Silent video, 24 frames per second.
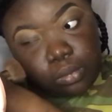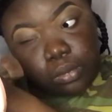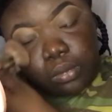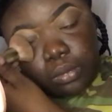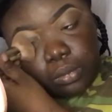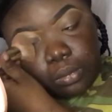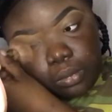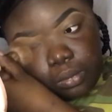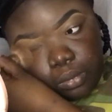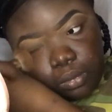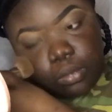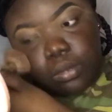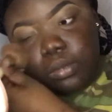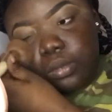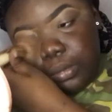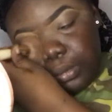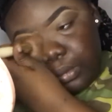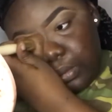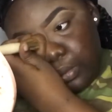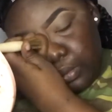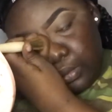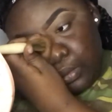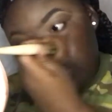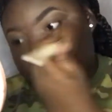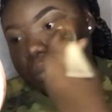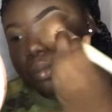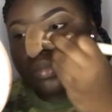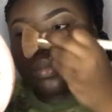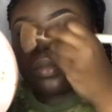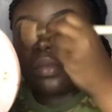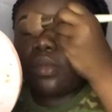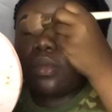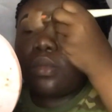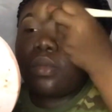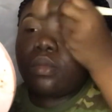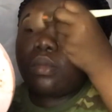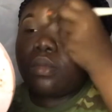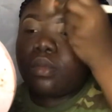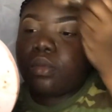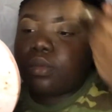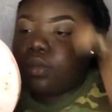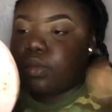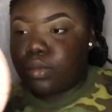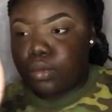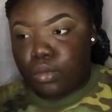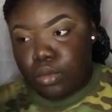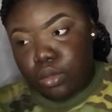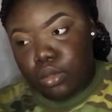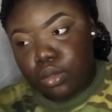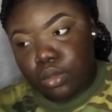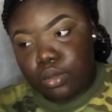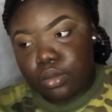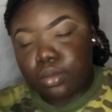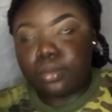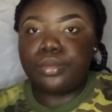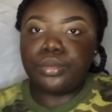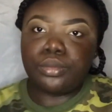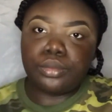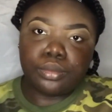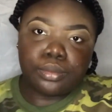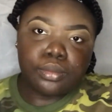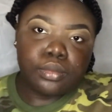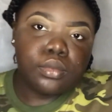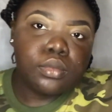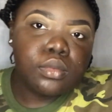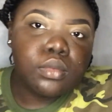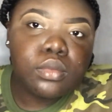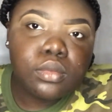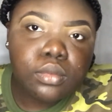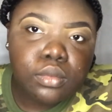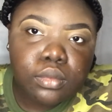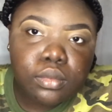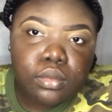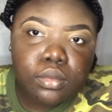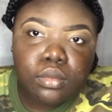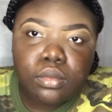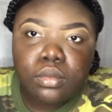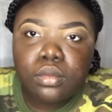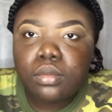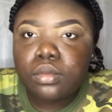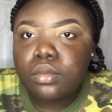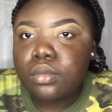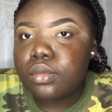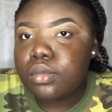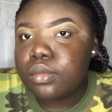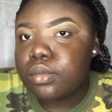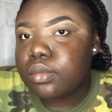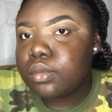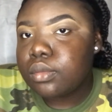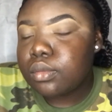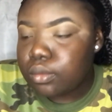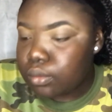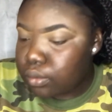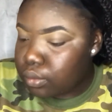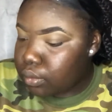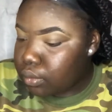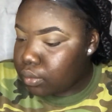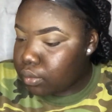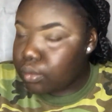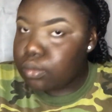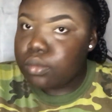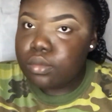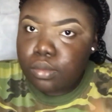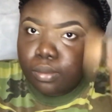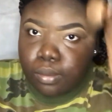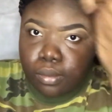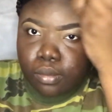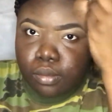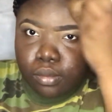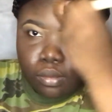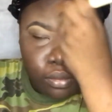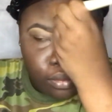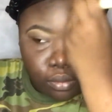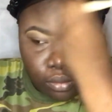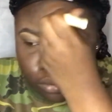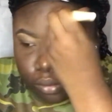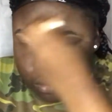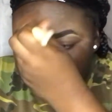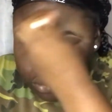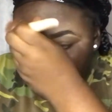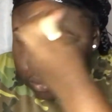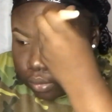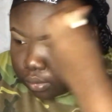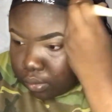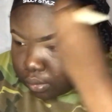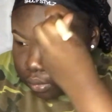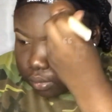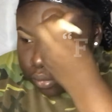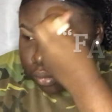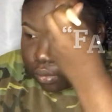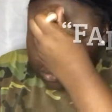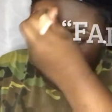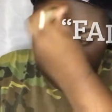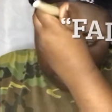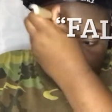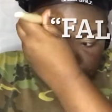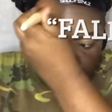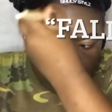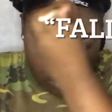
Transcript: So guys, it's about that time, so I want y'all to say fall in the description down below.